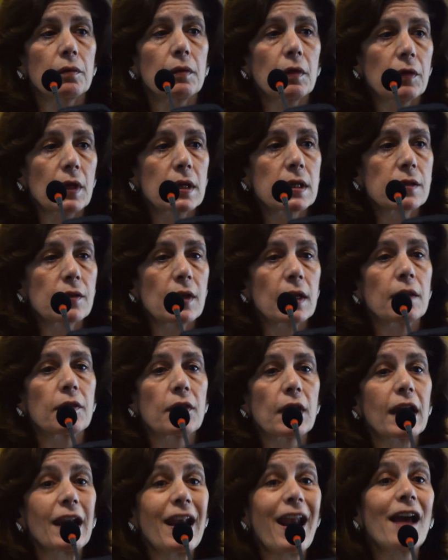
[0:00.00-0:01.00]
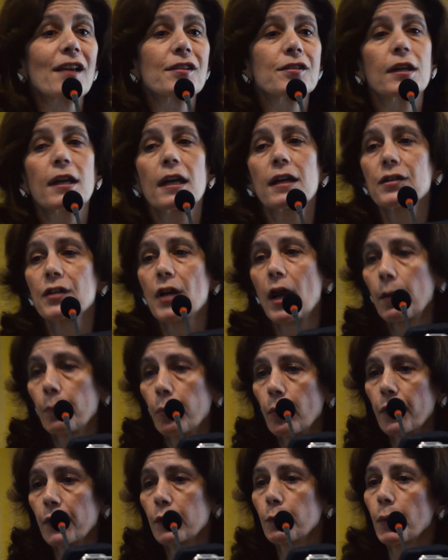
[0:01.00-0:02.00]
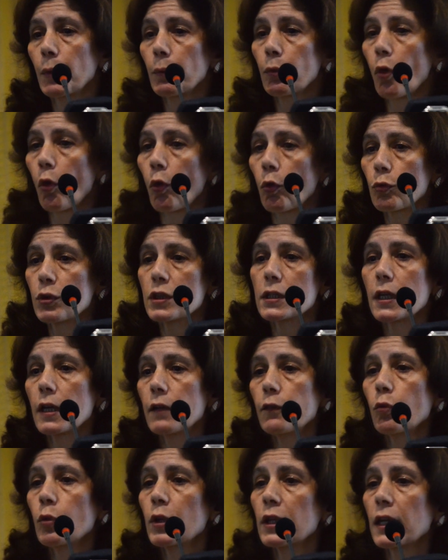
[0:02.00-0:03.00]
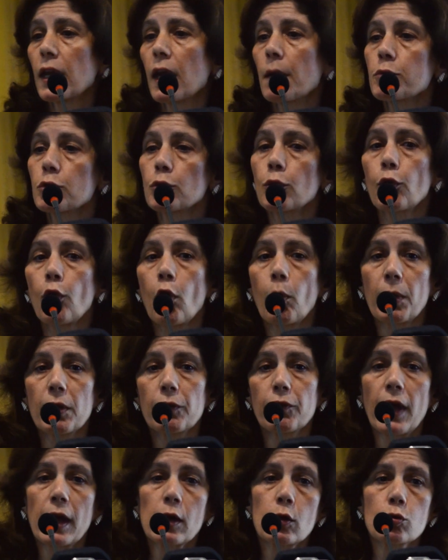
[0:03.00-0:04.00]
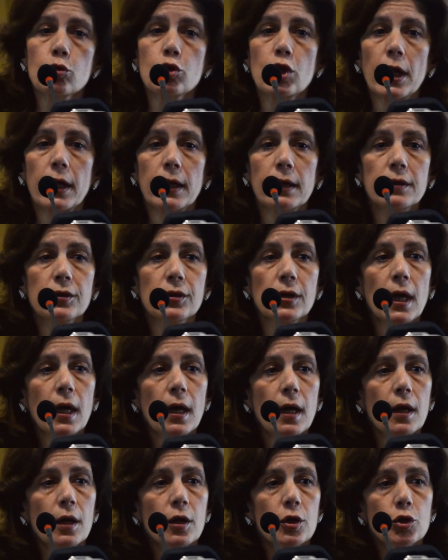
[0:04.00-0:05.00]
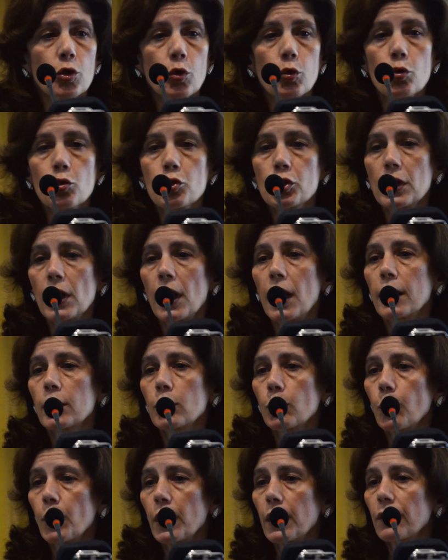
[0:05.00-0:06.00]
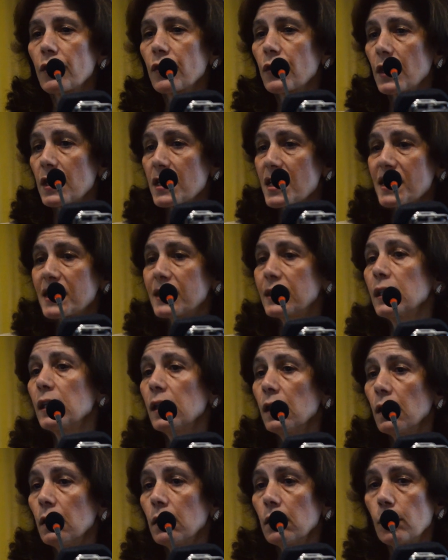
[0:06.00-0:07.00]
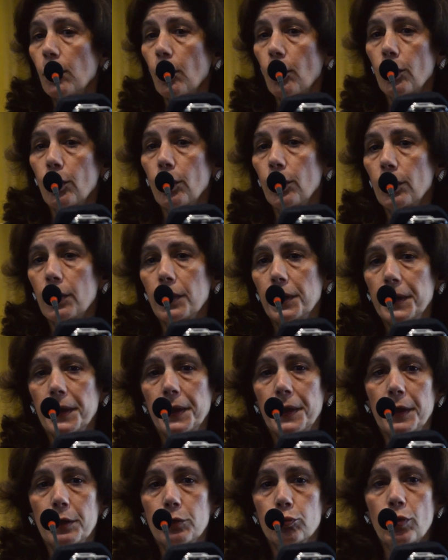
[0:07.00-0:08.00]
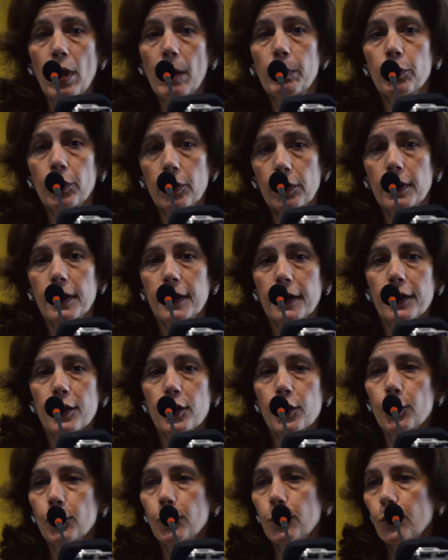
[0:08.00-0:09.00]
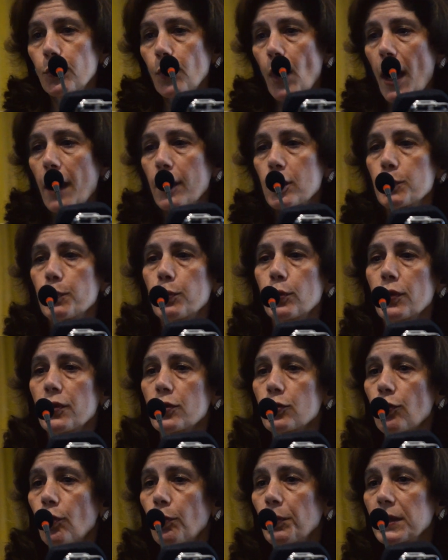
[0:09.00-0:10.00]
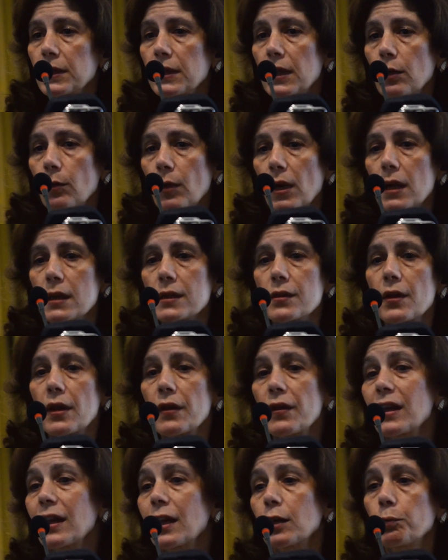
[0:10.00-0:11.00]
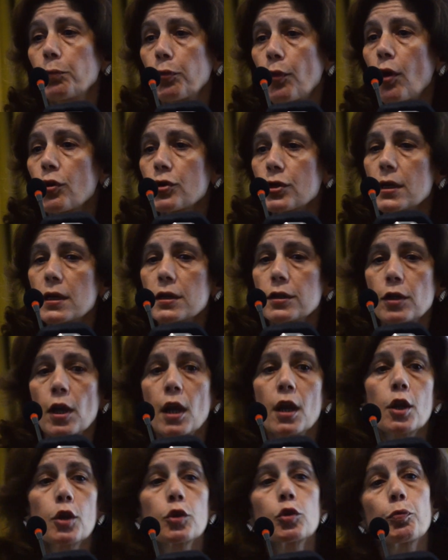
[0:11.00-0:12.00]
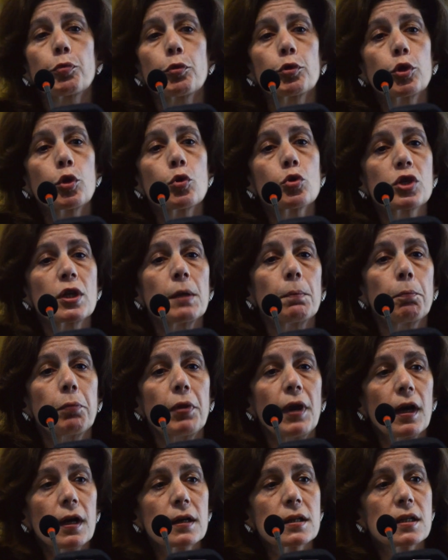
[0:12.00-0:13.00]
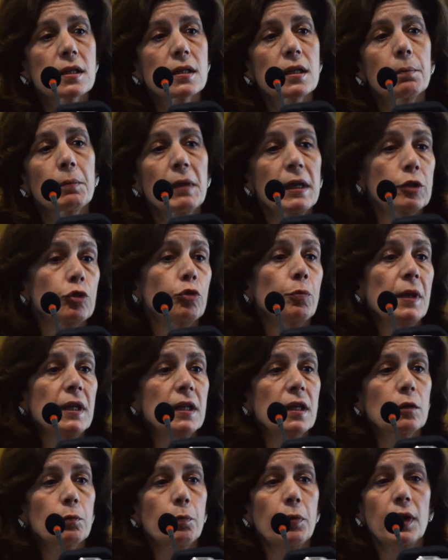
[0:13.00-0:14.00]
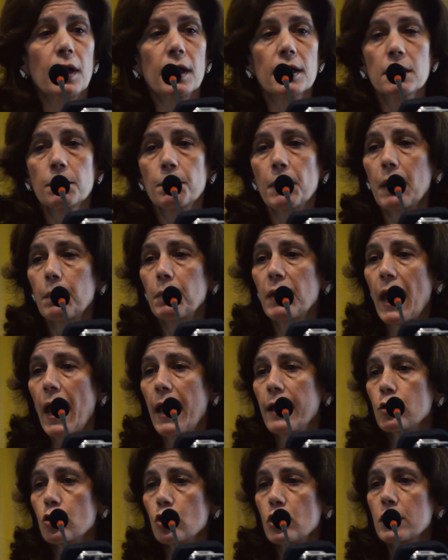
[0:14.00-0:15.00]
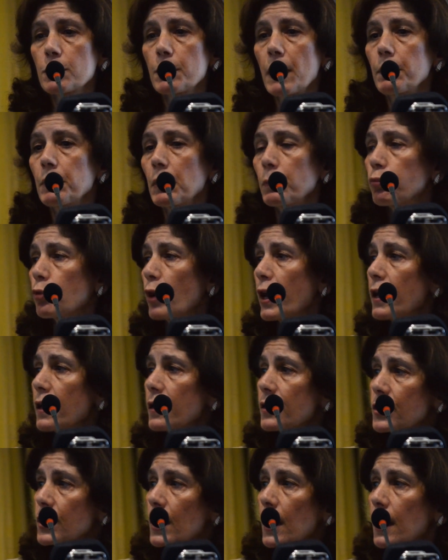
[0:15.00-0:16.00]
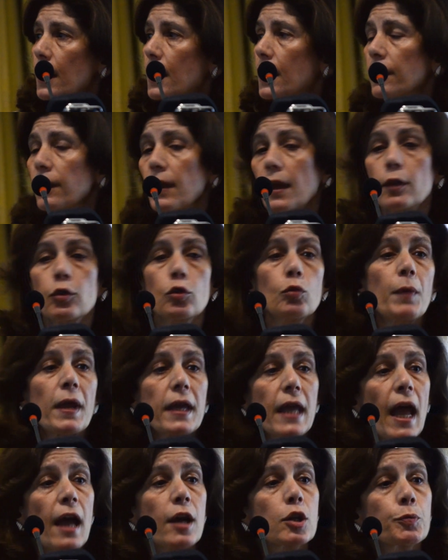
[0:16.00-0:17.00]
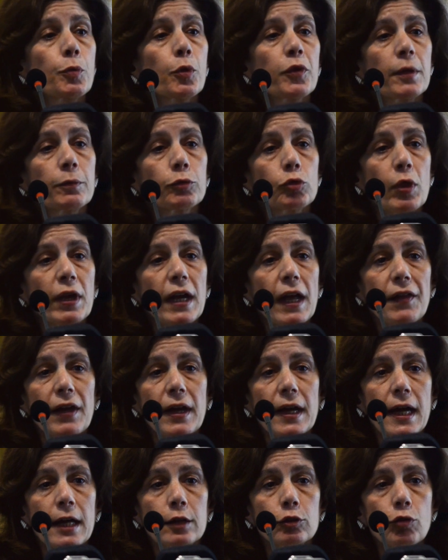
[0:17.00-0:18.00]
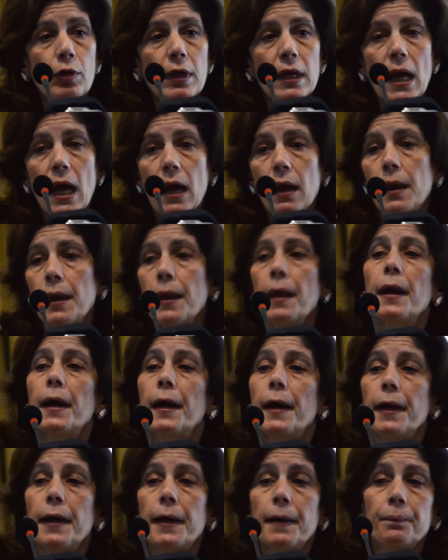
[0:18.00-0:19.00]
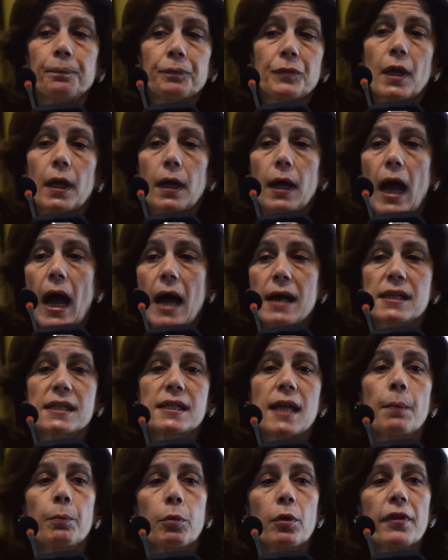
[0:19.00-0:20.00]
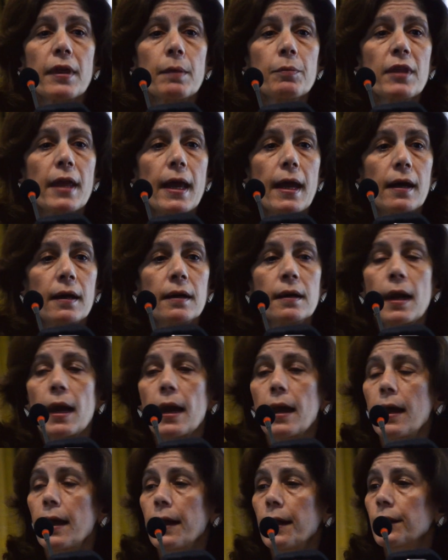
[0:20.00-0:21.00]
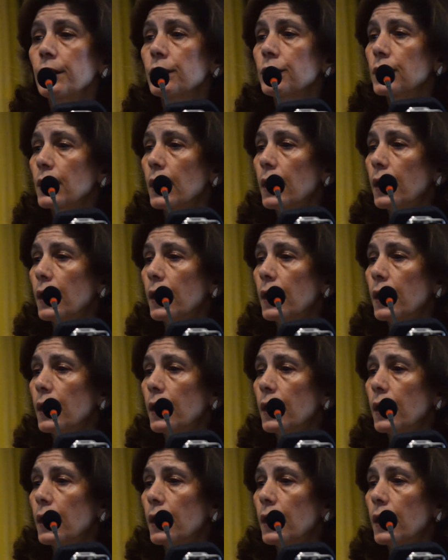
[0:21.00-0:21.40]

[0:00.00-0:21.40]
That's the classic example that people always give when it comes to global value chains. So you start with steel or rubber, you export these raw materials, then they get processed, you produce some parts, some intermediate parts, maybe engines, maybe brakes, then you may export them to another country, assemble them there, and